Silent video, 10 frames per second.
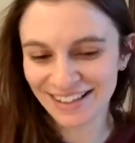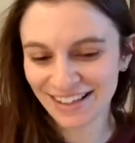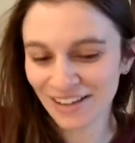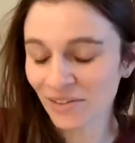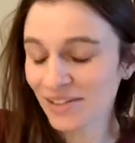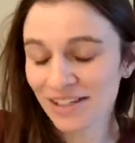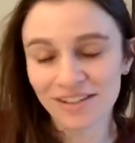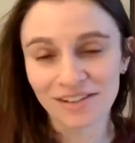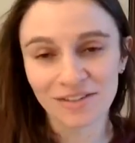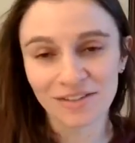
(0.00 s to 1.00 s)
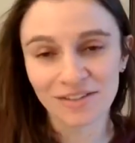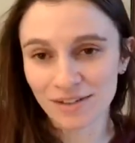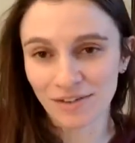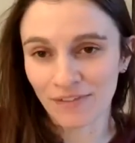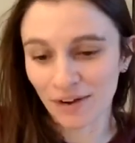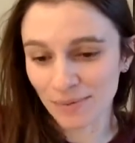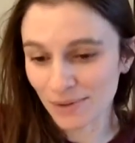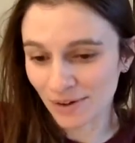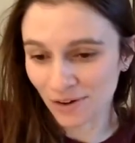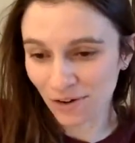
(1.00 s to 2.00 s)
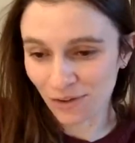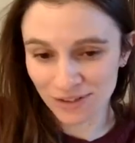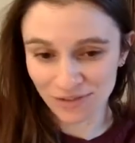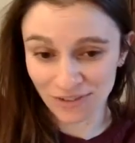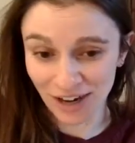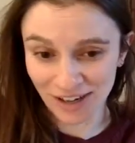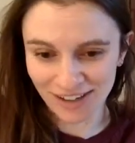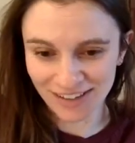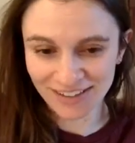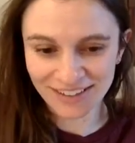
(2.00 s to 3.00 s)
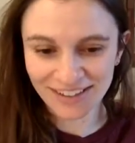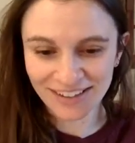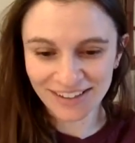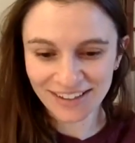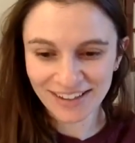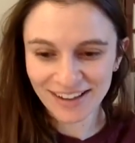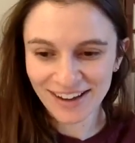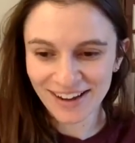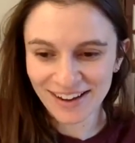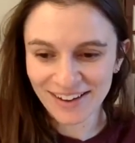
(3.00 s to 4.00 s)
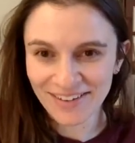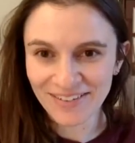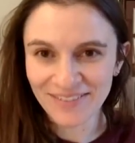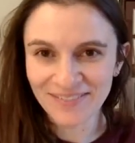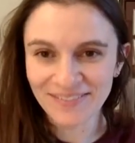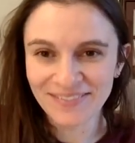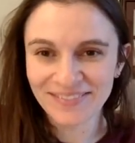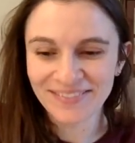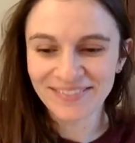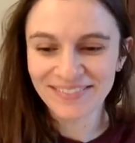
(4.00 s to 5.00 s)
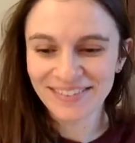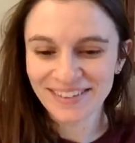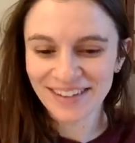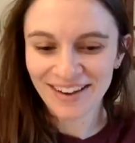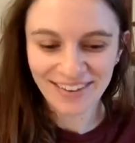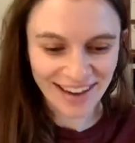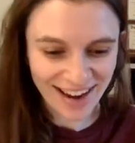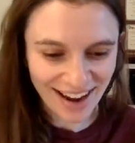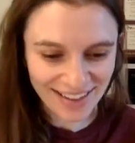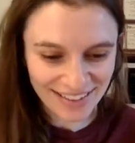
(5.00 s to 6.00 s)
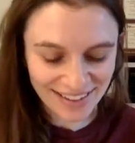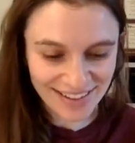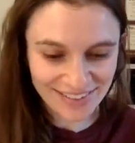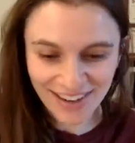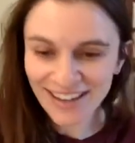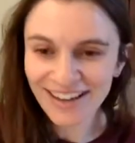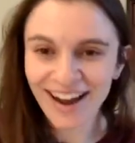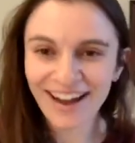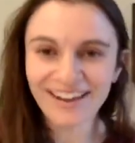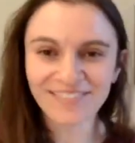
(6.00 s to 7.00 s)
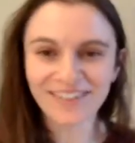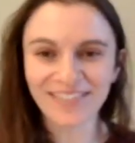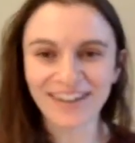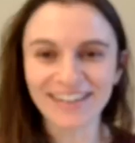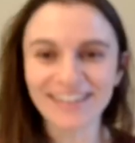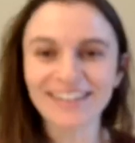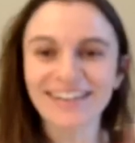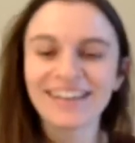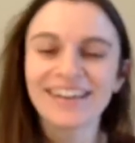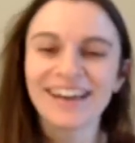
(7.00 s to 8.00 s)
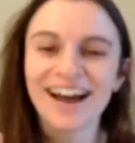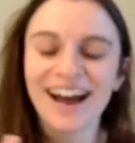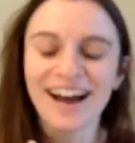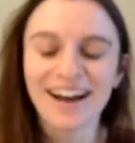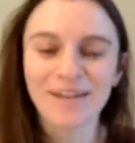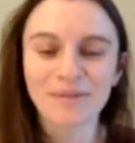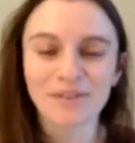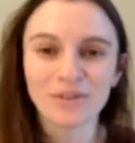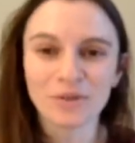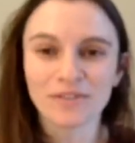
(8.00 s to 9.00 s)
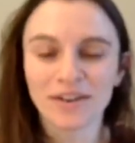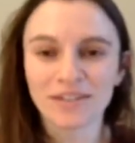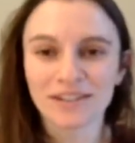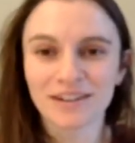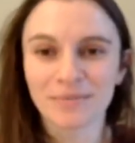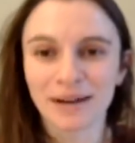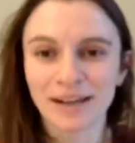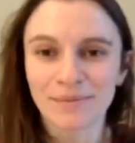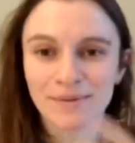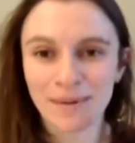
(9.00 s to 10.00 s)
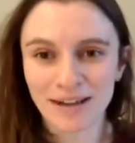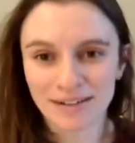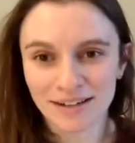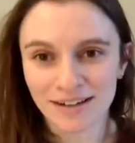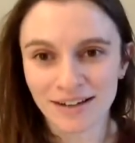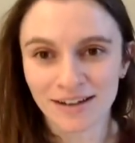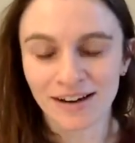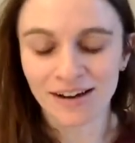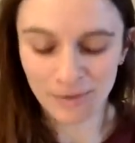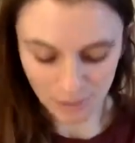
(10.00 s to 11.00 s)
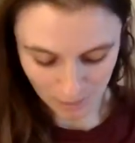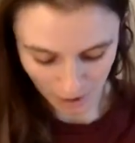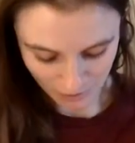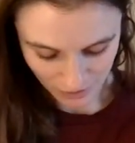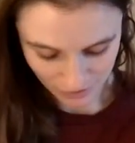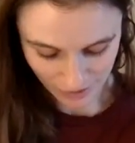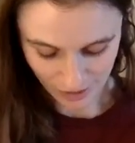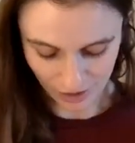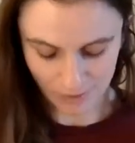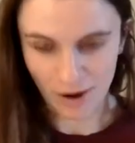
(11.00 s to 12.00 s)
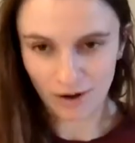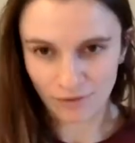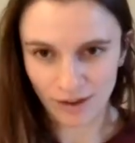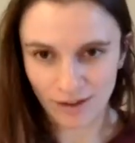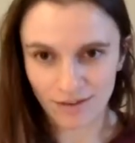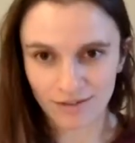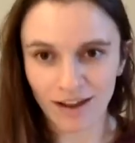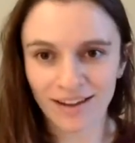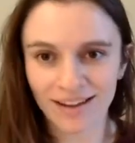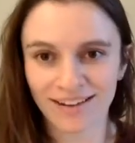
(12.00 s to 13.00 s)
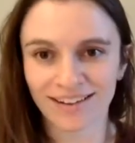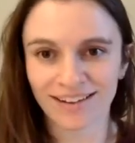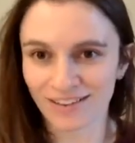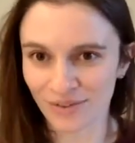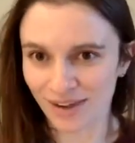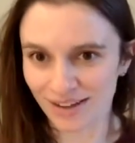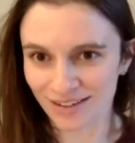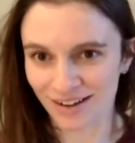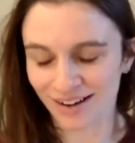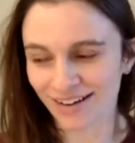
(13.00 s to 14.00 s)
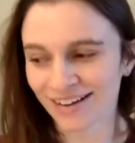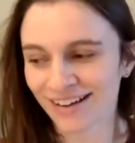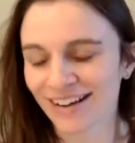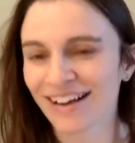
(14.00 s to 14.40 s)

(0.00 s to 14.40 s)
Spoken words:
It always takes a few to rev up, so I don't know if it's running. Okay, I think it's running. Hi, everyone. If you're new around here, my name is Amanda. I'm obviously a Harry Potter fan, if you can't tell.